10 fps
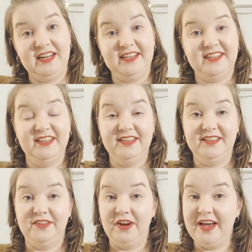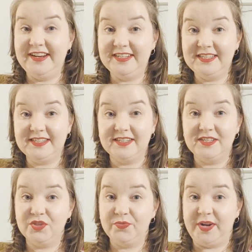like the lightest
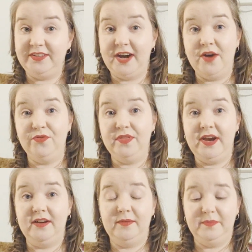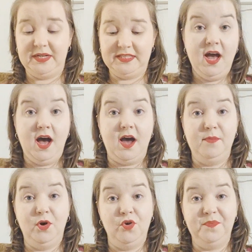sweater out there, but
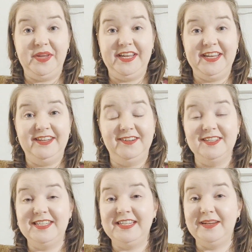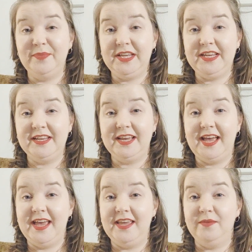I'm hoping it'll still be
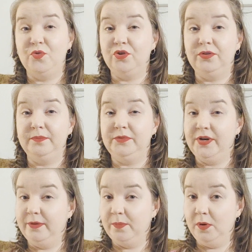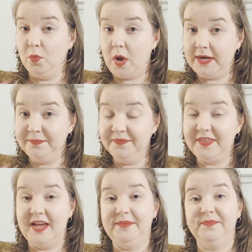a more breathable one
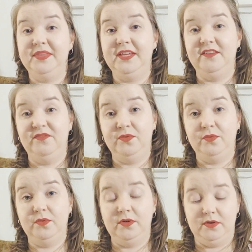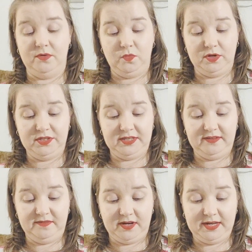than it was
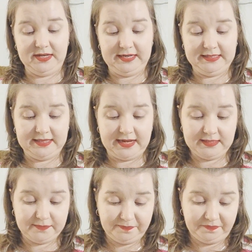if I knit that